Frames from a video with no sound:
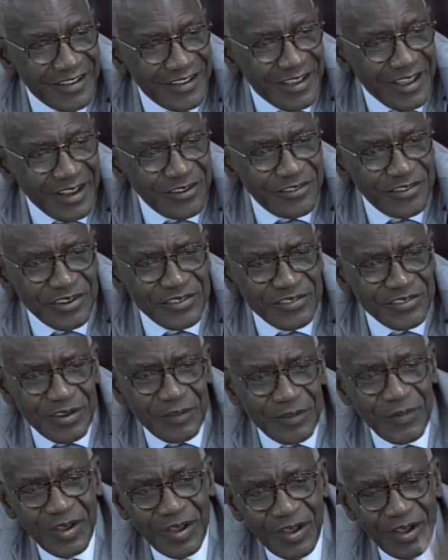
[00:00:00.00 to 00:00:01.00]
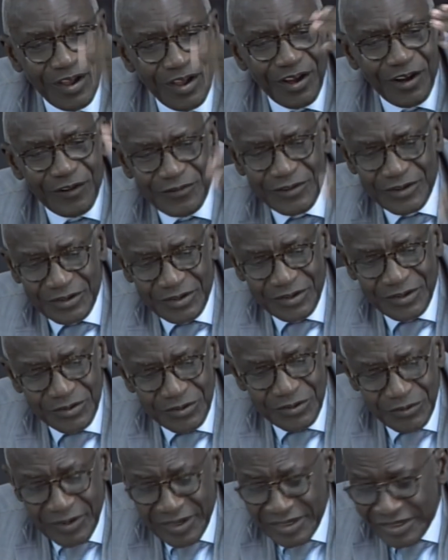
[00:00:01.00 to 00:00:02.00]
entrance of the
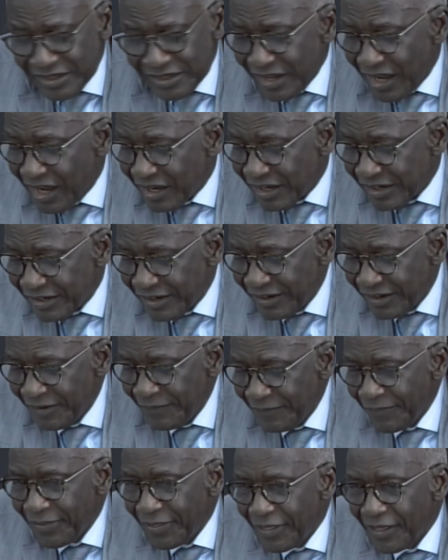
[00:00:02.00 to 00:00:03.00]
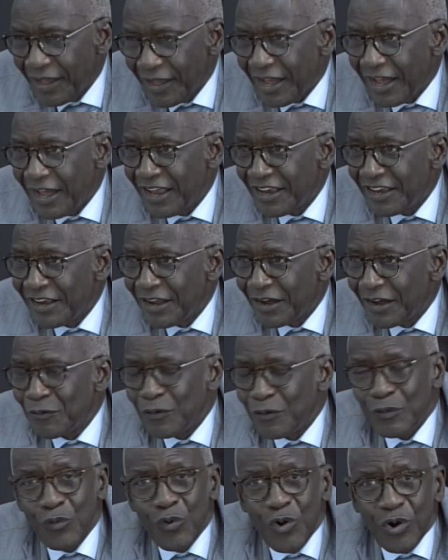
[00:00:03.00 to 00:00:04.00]
UN yard, and
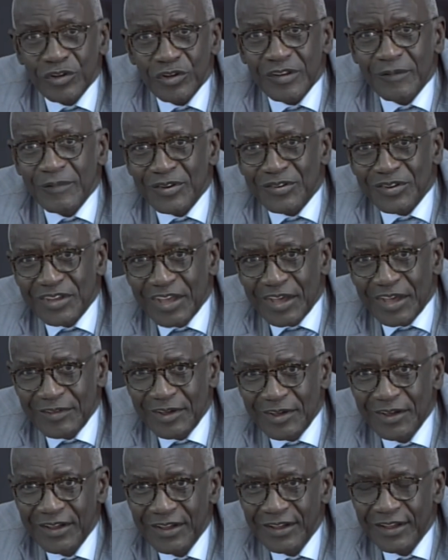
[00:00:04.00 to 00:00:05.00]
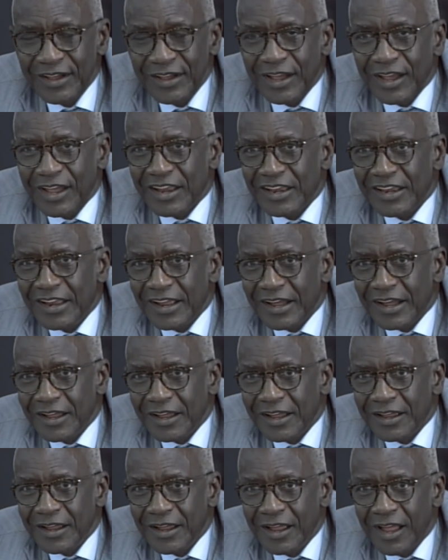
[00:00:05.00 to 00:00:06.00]
we walked together.
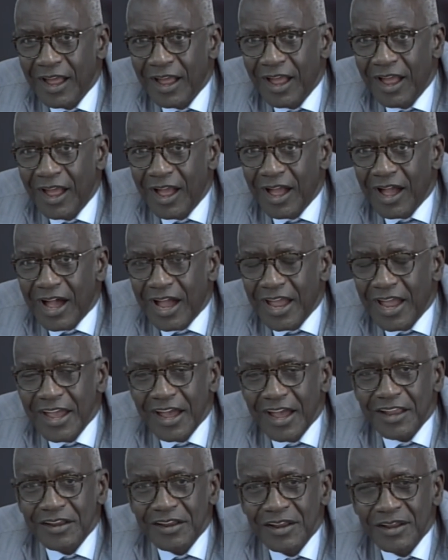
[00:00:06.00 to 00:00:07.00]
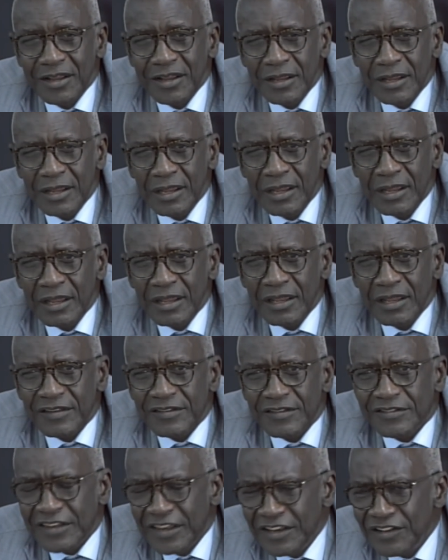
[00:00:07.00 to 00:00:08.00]
And I had
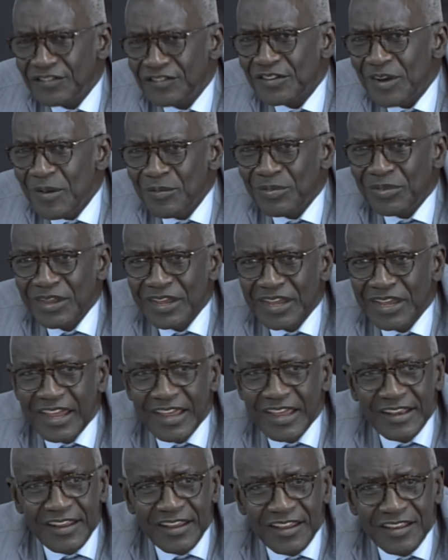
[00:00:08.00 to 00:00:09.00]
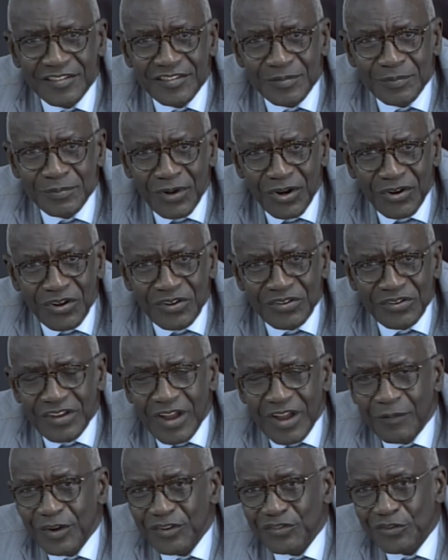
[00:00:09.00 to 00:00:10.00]
seen something in his book on
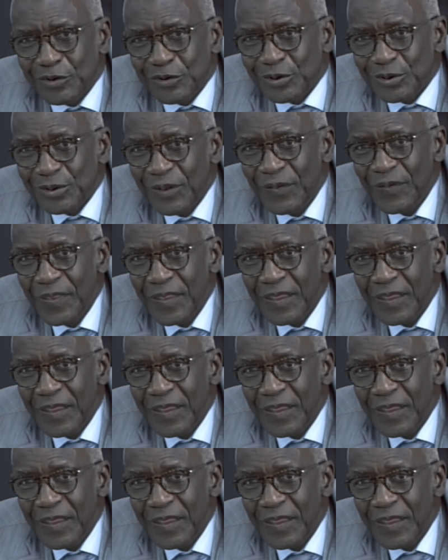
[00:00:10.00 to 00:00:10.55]
Tamashul,